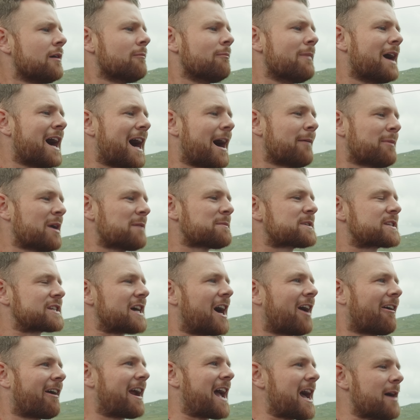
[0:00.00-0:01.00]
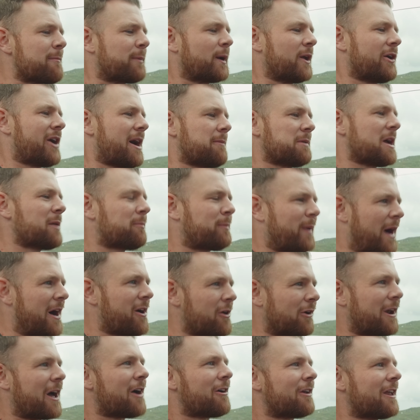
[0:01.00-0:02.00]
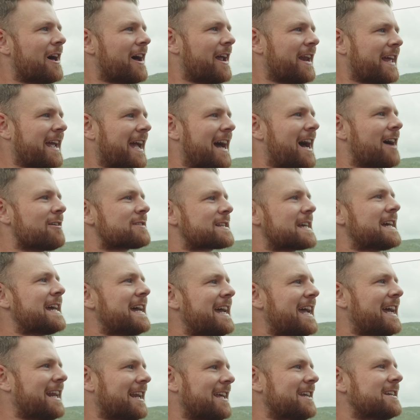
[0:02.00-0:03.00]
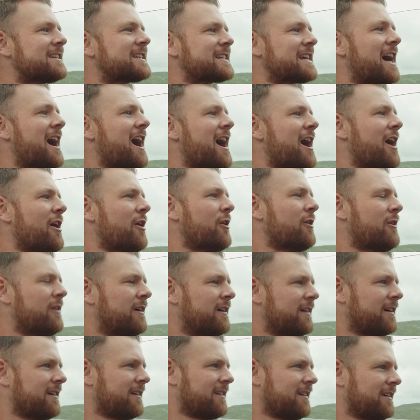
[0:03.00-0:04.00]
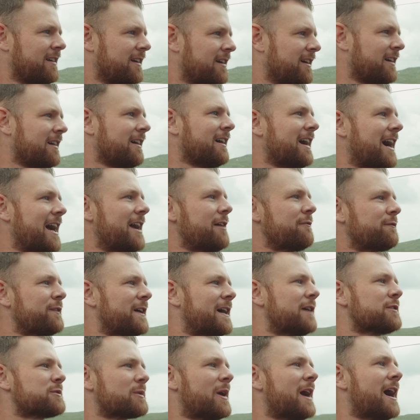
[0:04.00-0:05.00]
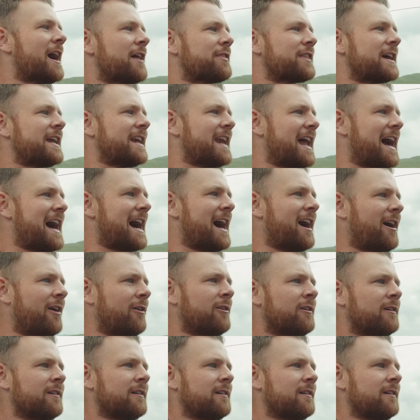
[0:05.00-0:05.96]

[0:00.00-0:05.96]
Mum, I'm sorry I blew up your Polo learning how to heel and tow. It feels worth it now.